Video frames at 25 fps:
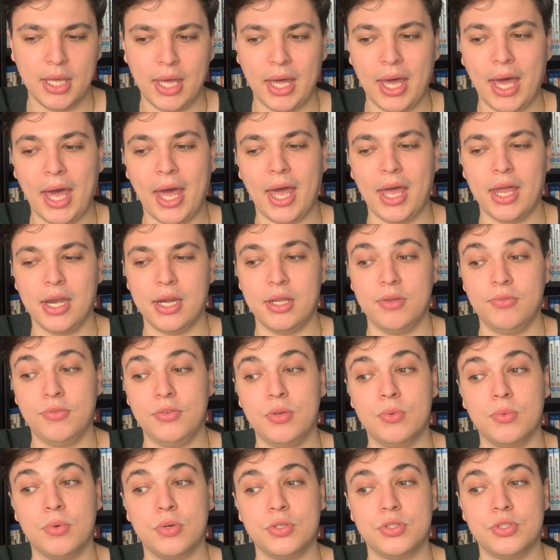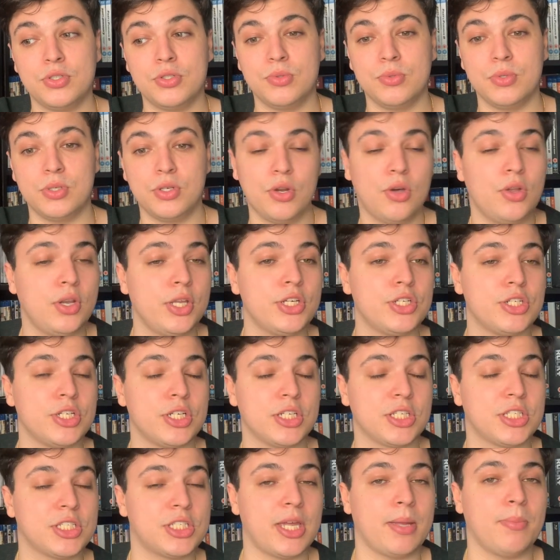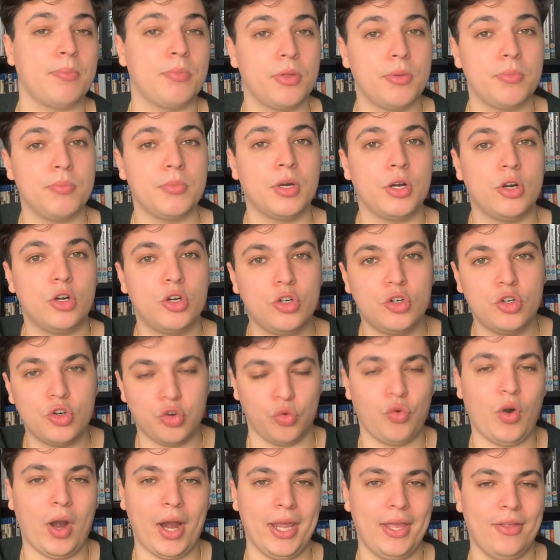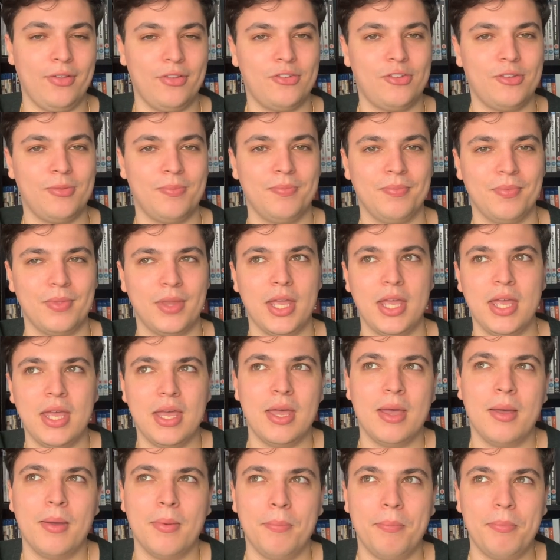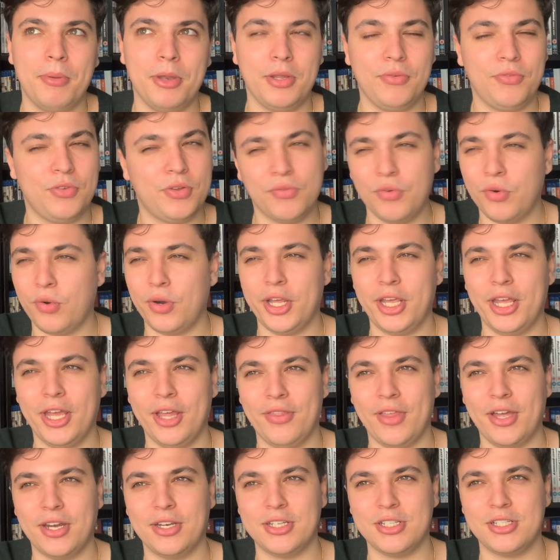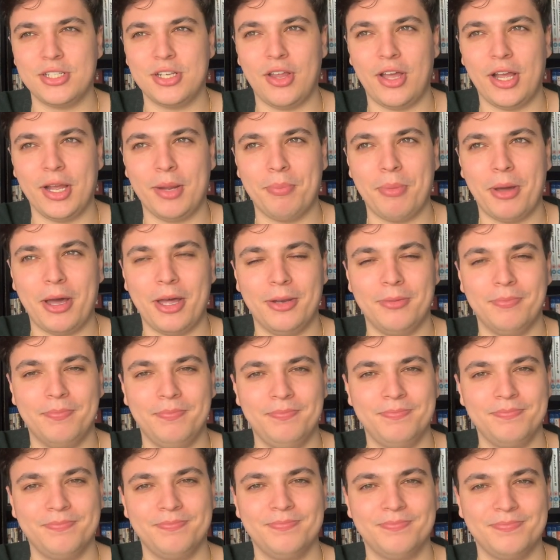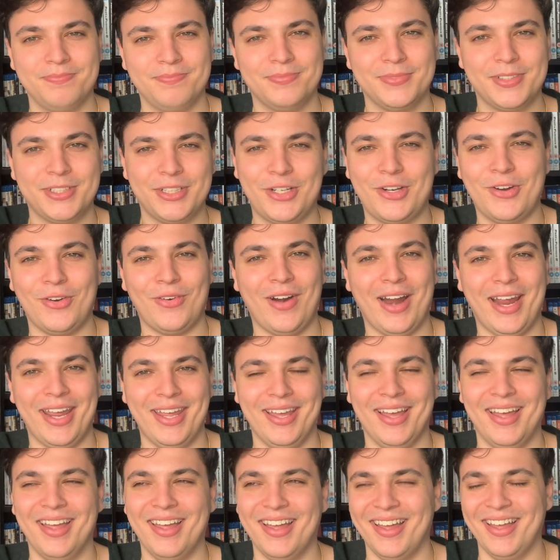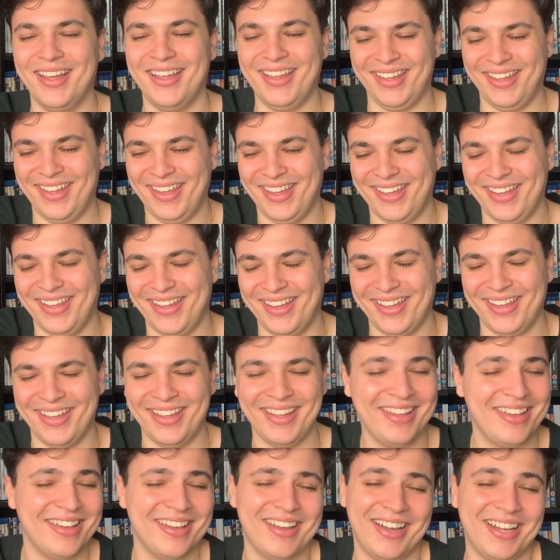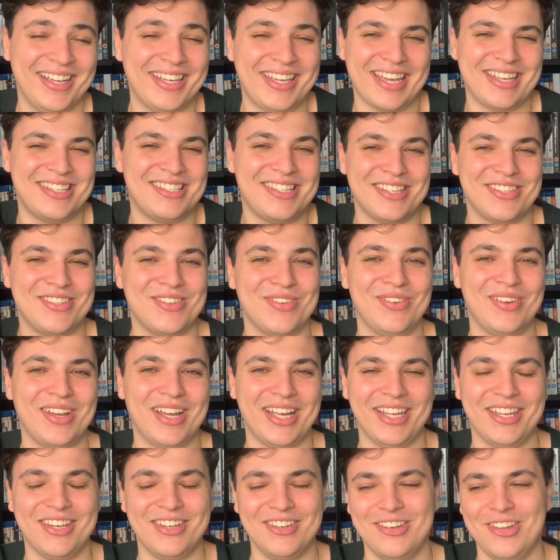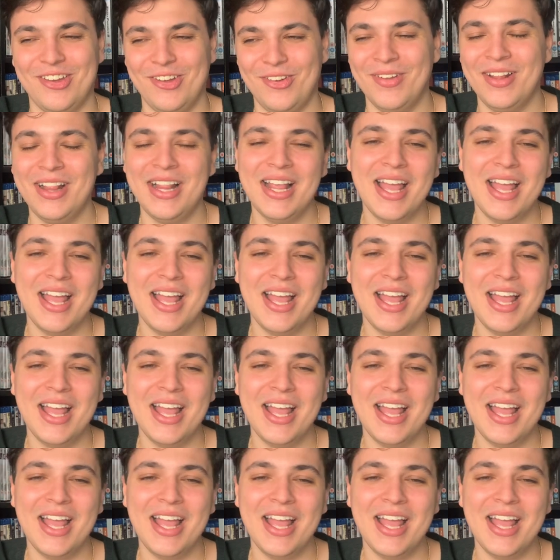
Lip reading: And if you want to acknowledge and accept them, great. But if you've already hit that dislike button, great. I guess that's all I can do.